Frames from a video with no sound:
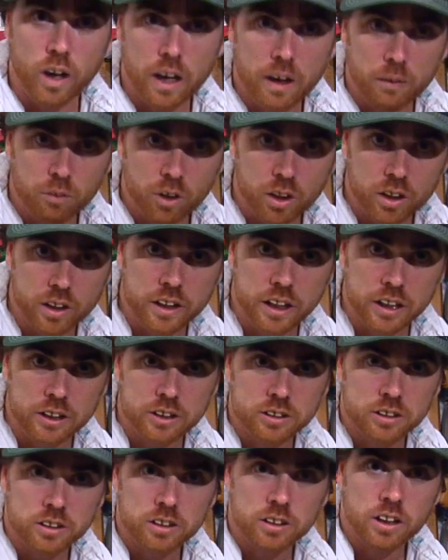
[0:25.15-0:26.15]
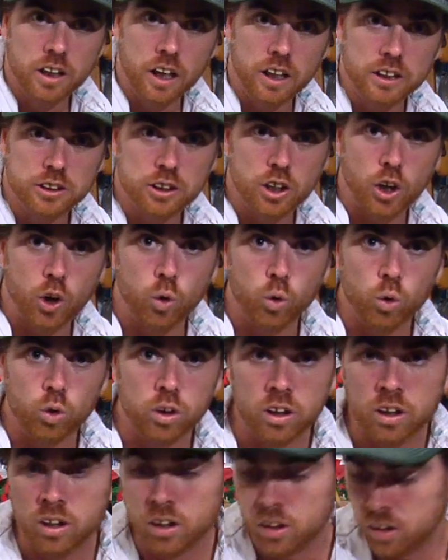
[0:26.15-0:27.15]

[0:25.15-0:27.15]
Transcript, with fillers: right, buddy. That's, that's cold.